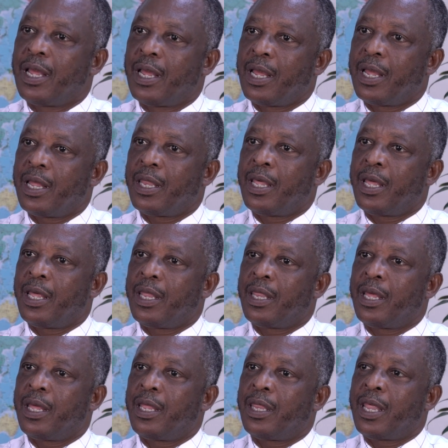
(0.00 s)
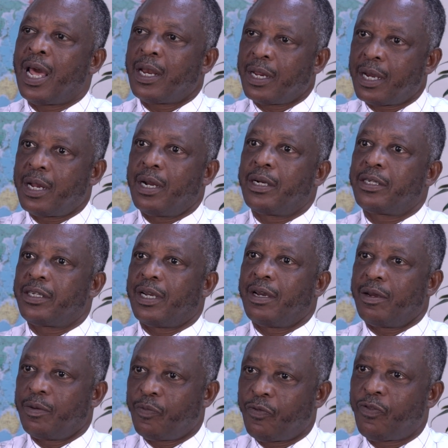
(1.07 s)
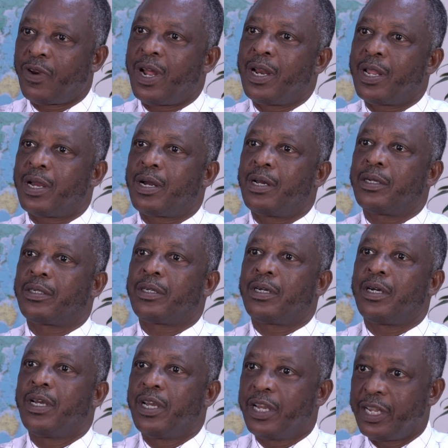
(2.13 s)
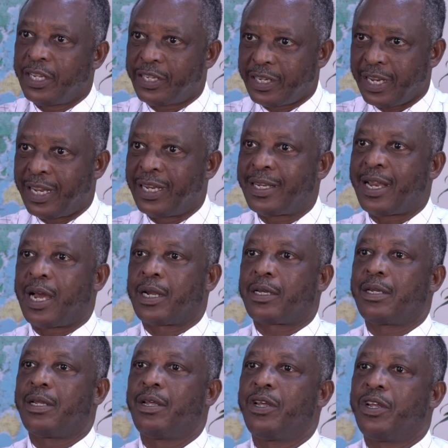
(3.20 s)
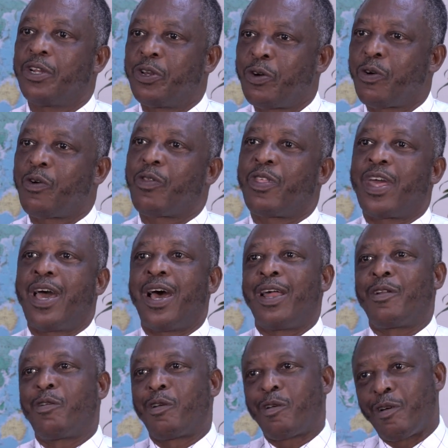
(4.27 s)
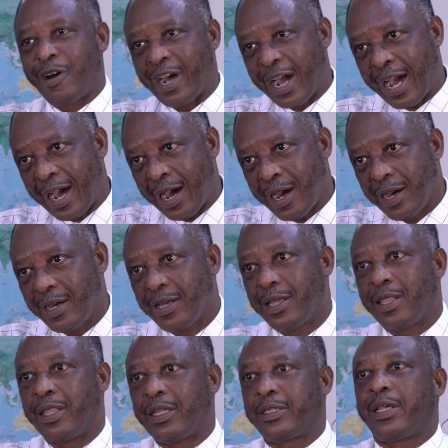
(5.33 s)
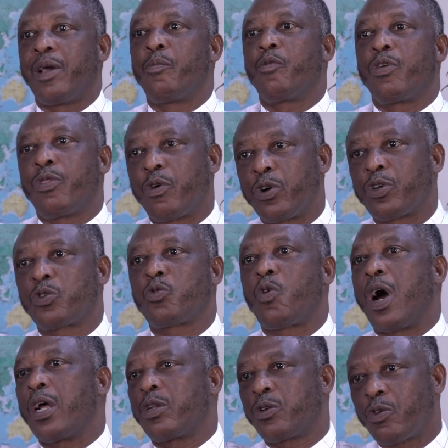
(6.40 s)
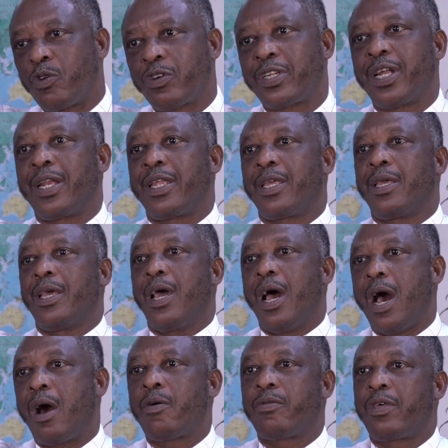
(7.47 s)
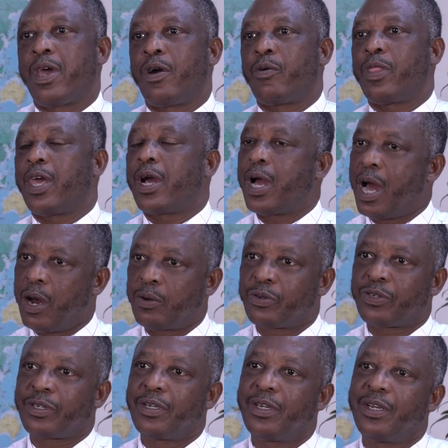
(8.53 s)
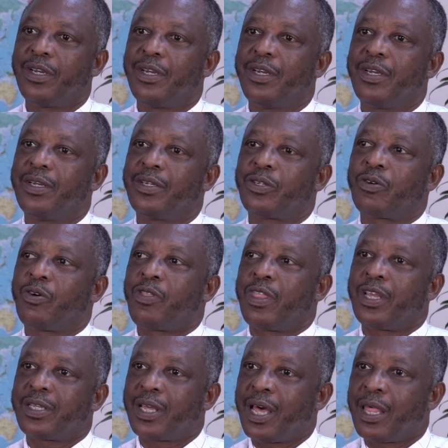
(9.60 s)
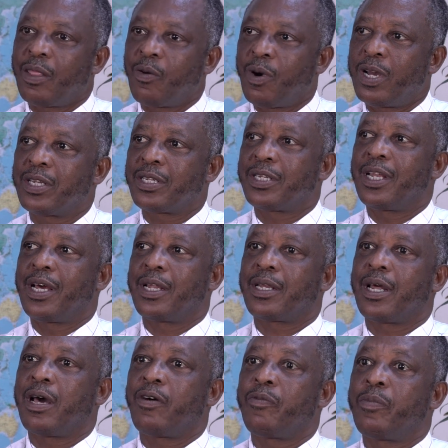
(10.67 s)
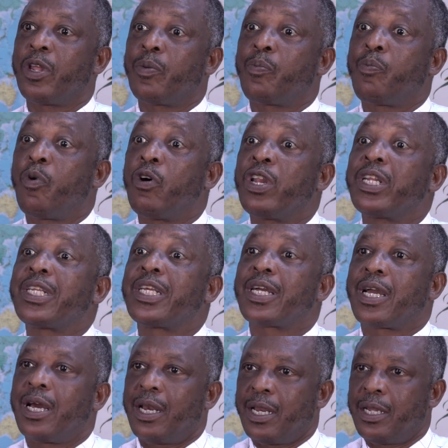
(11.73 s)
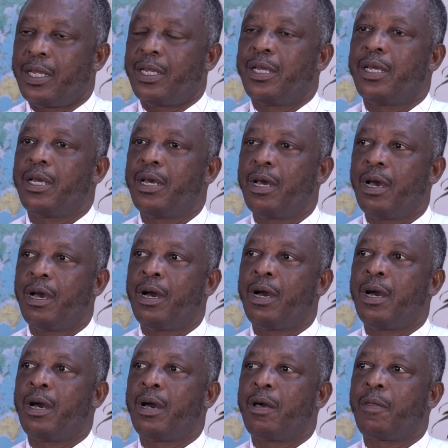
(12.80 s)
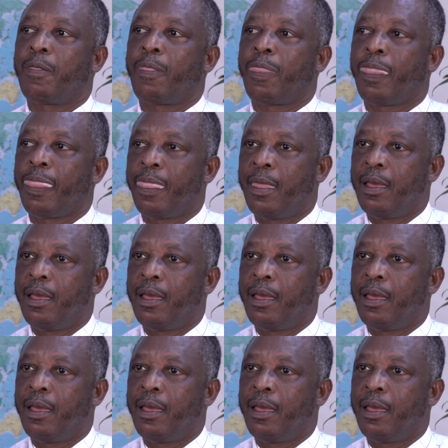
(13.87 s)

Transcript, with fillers: the, the, that culture, Fulani culture, is intact, though they are no longer the same with those who are totally out there with their cows. So these are the ones that have been politically uh,